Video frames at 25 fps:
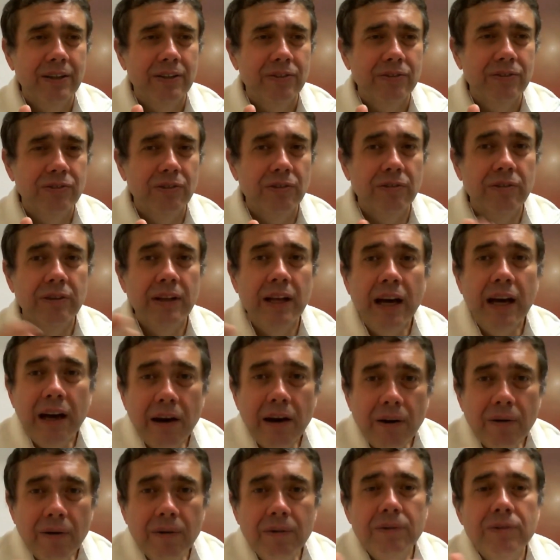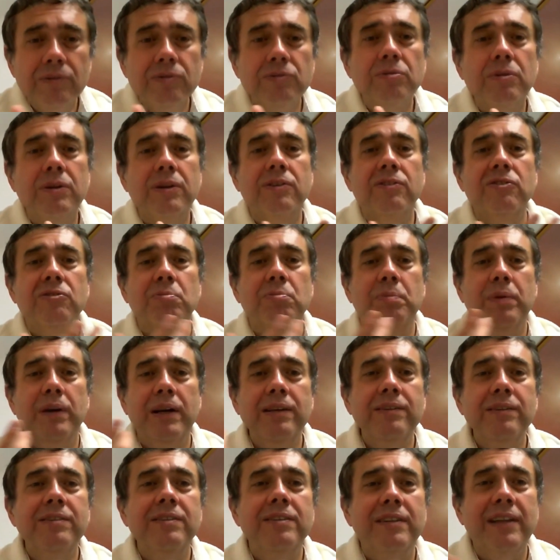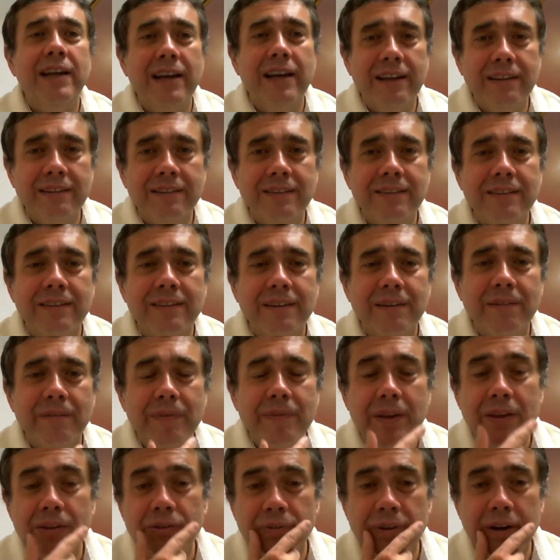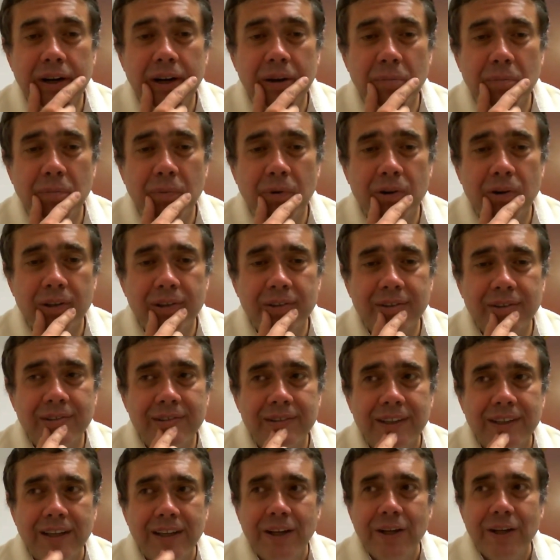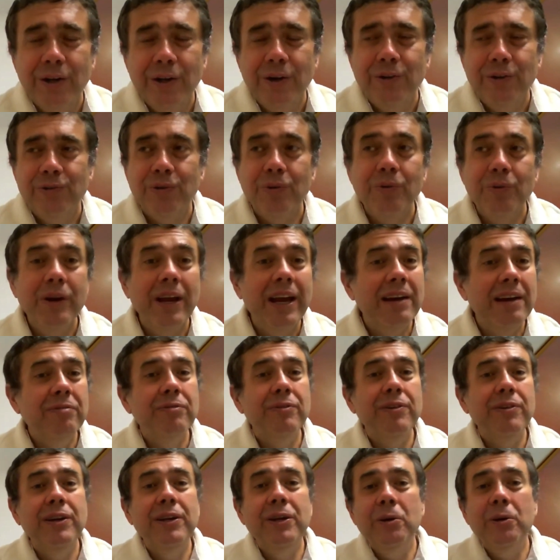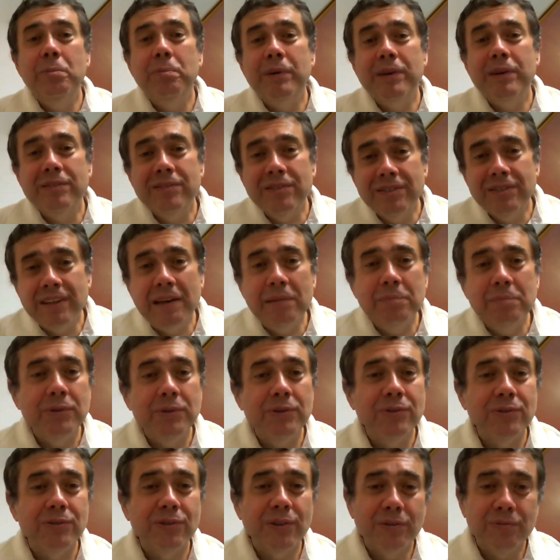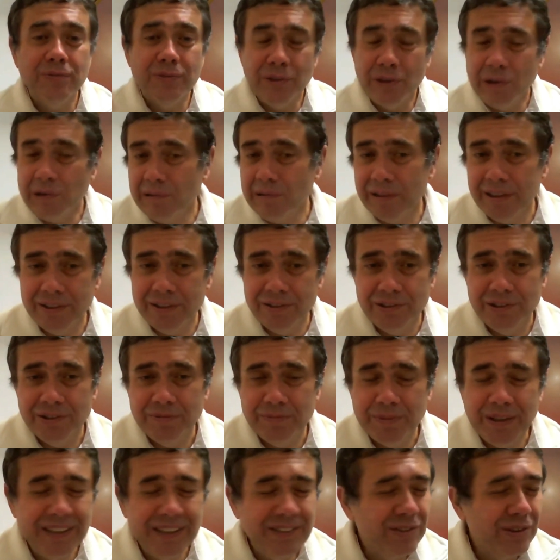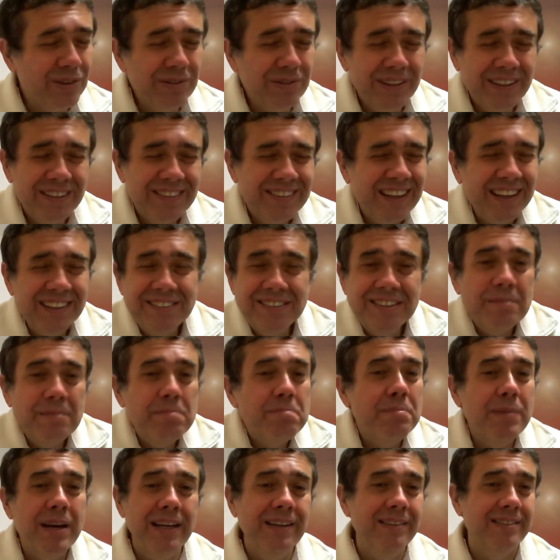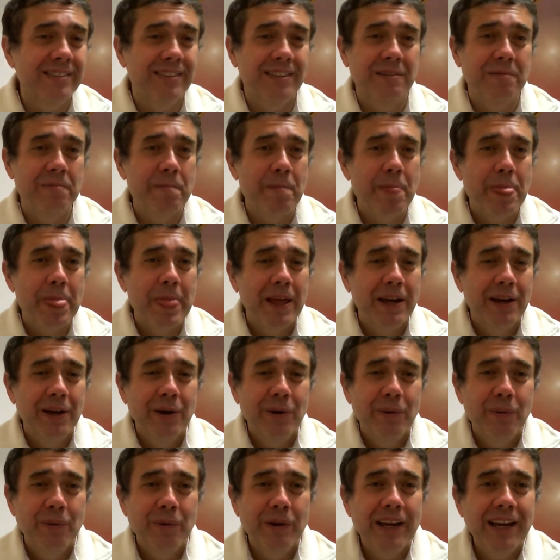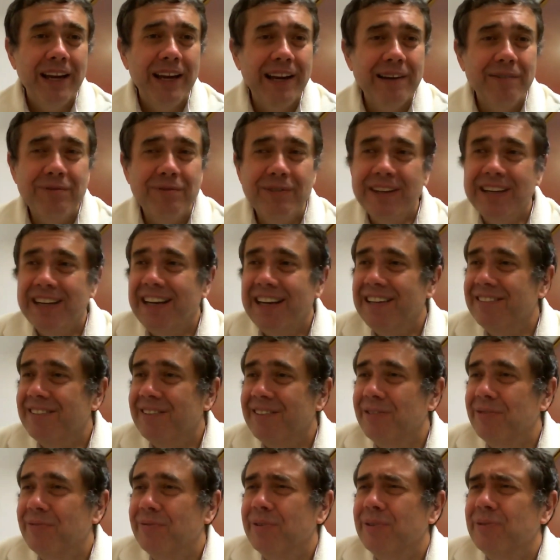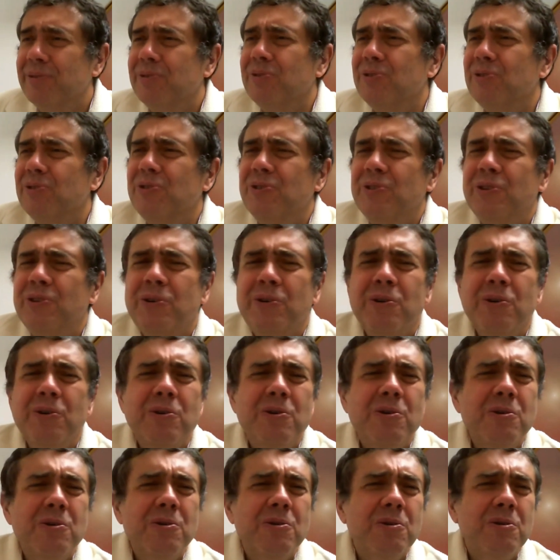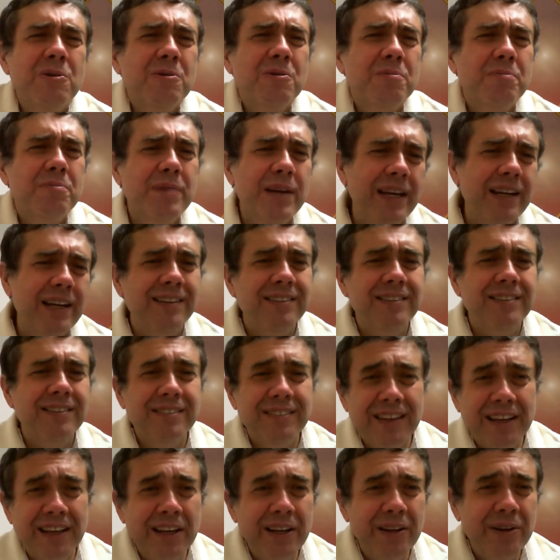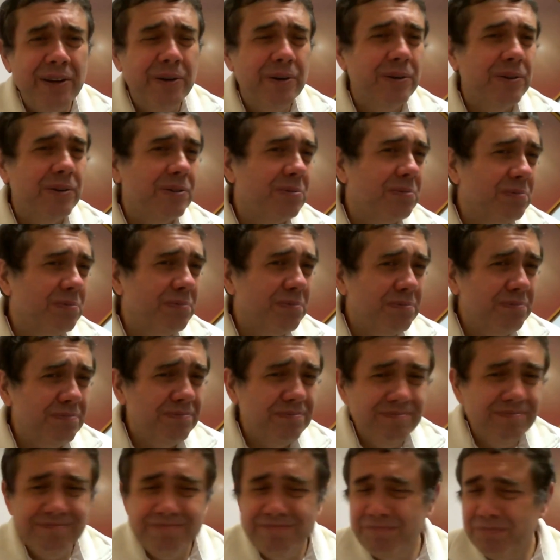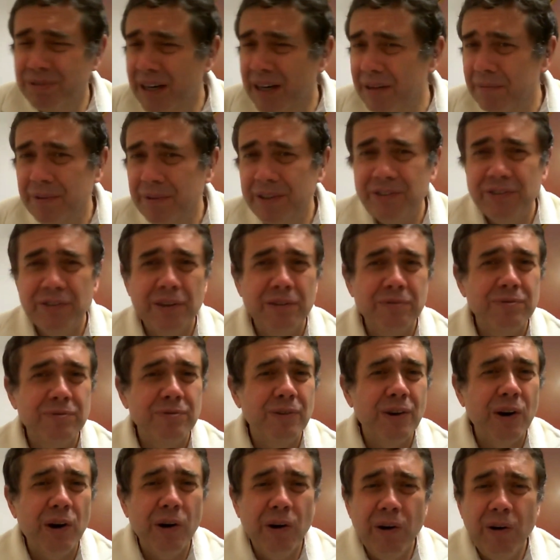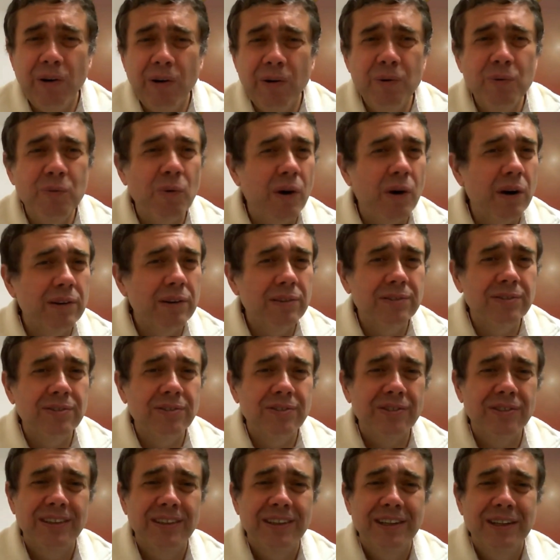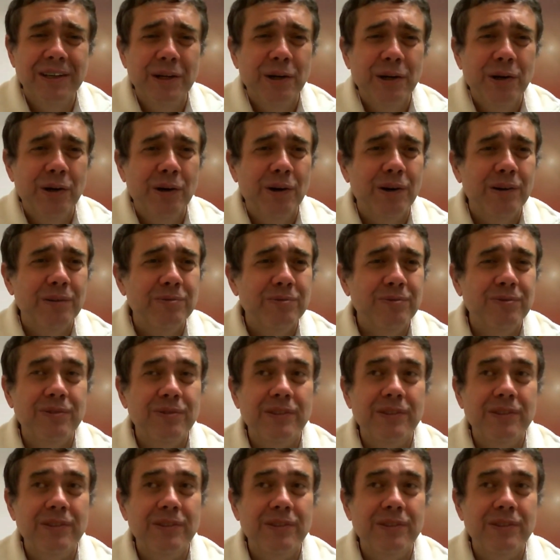So now to experience that is very important. So we have new perceptions of knowledge. And so that's amazing. We have classes from so many seniors, Brahmins of all walks of